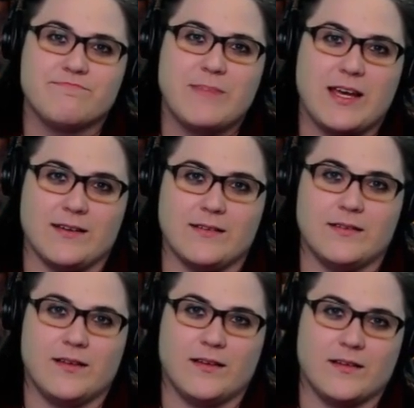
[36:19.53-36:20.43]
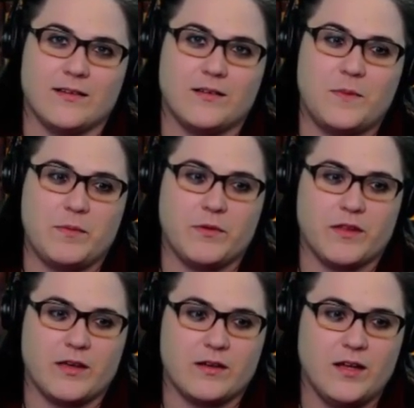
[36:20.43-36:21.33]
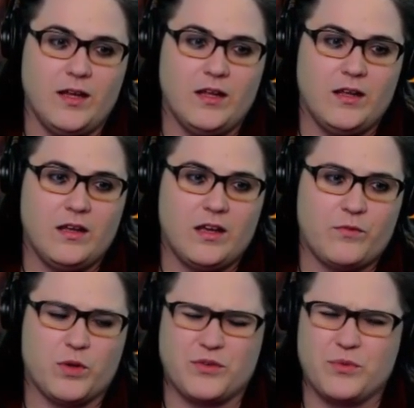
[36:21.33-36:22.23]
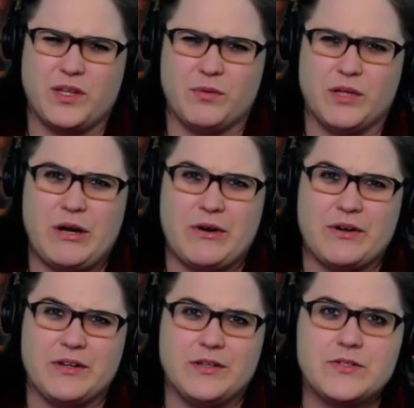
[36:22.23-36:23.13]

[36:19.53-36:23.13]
and the people that have worked really, really hard.